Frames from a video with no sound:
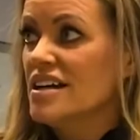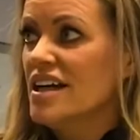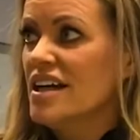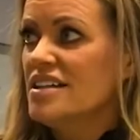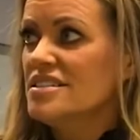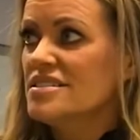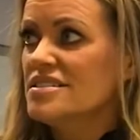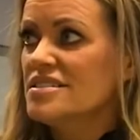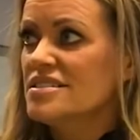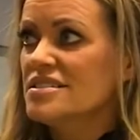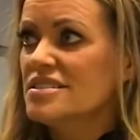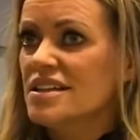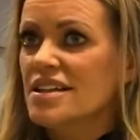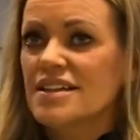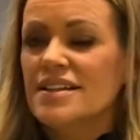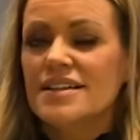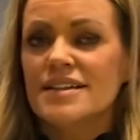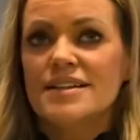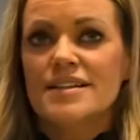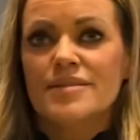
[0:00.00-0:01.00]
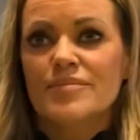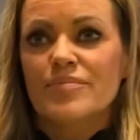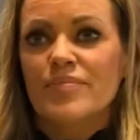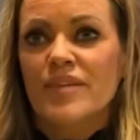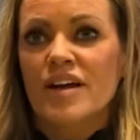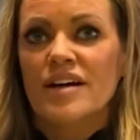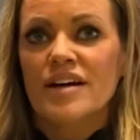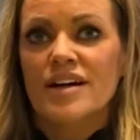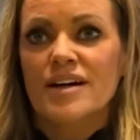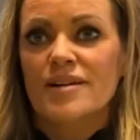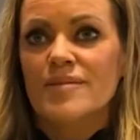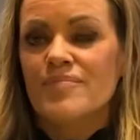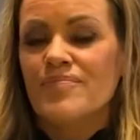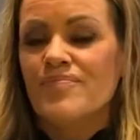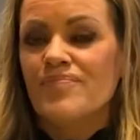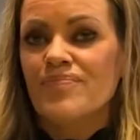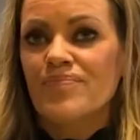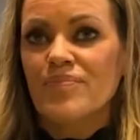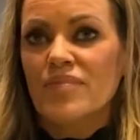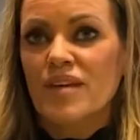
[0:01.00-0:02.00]
yet.
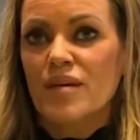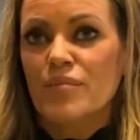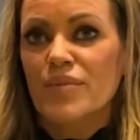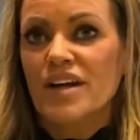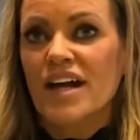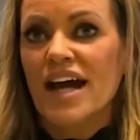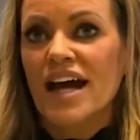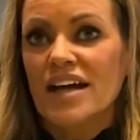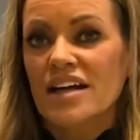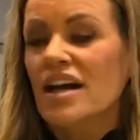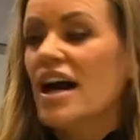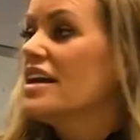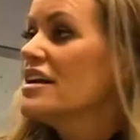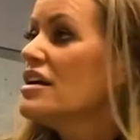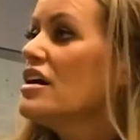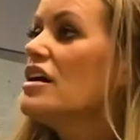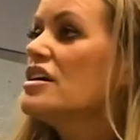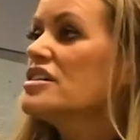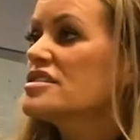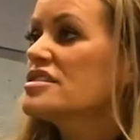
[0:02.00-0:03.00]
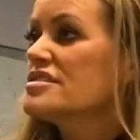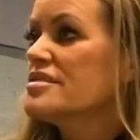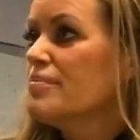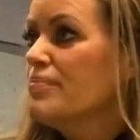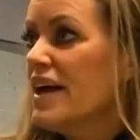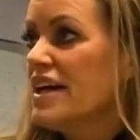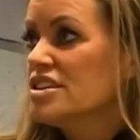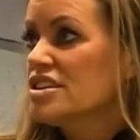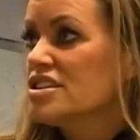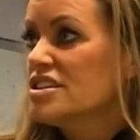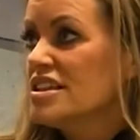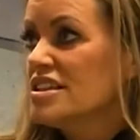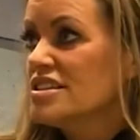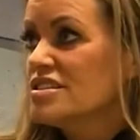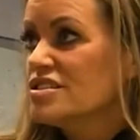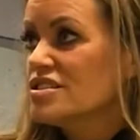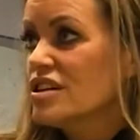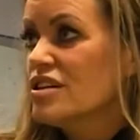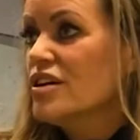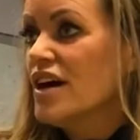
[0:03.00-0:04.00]
But I lost the
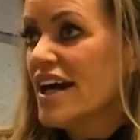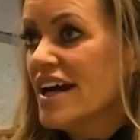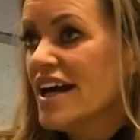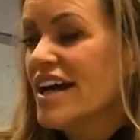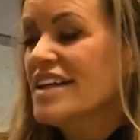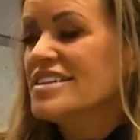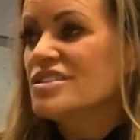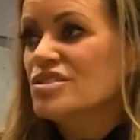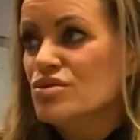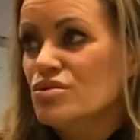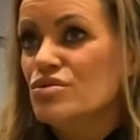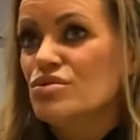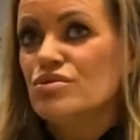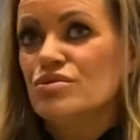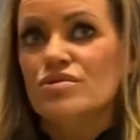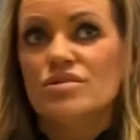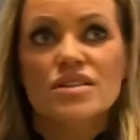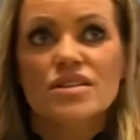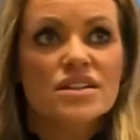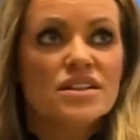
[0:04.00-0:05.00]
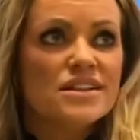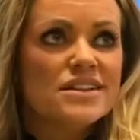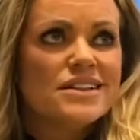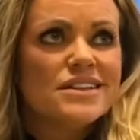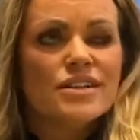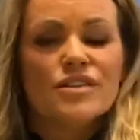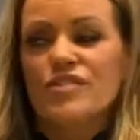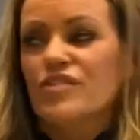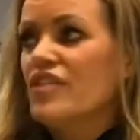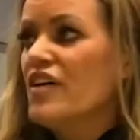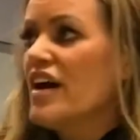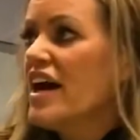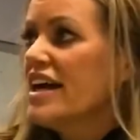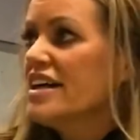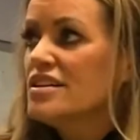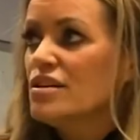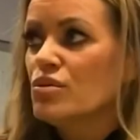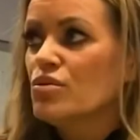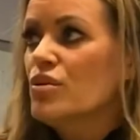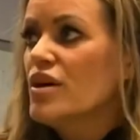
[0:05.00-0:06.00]
passion, so I had to
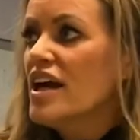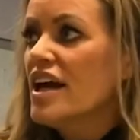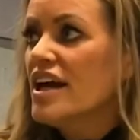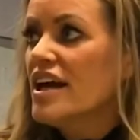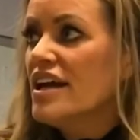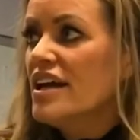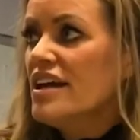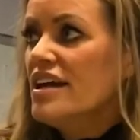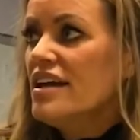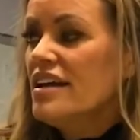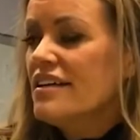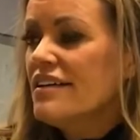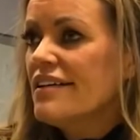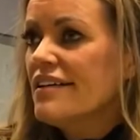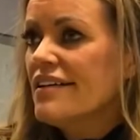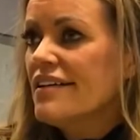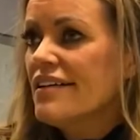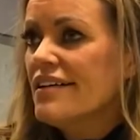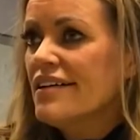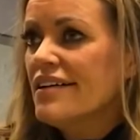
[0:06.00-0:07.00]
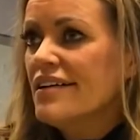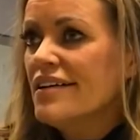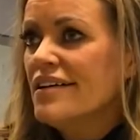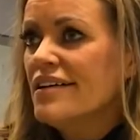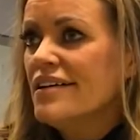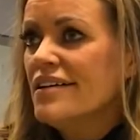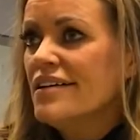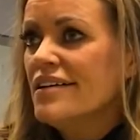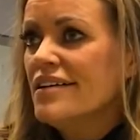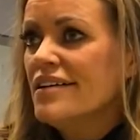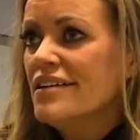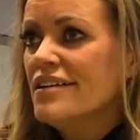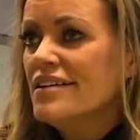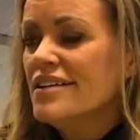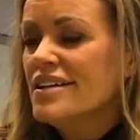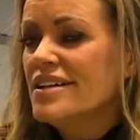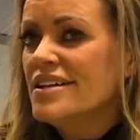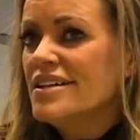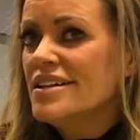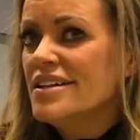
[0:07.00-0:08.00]
find a way, to
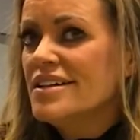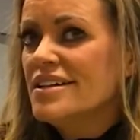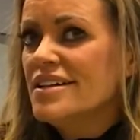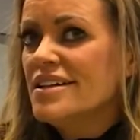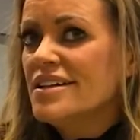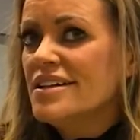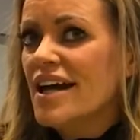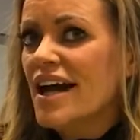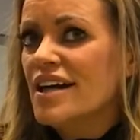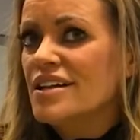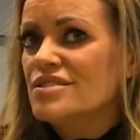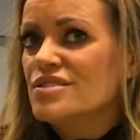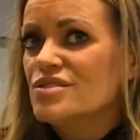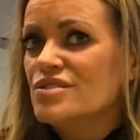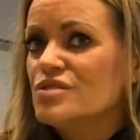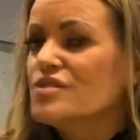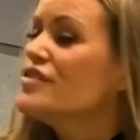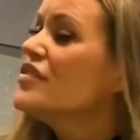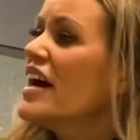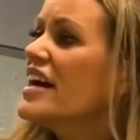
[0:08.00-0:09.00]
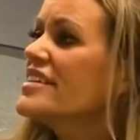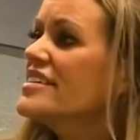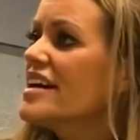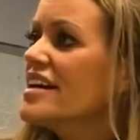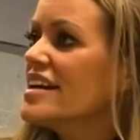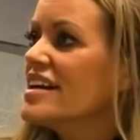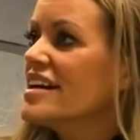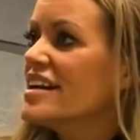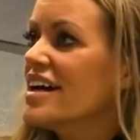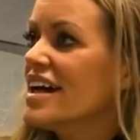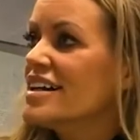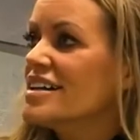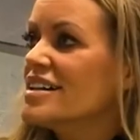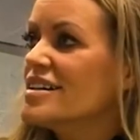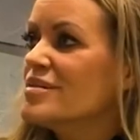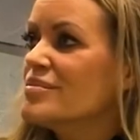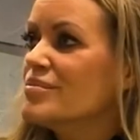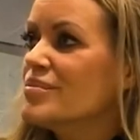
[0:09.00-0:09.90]
find that again.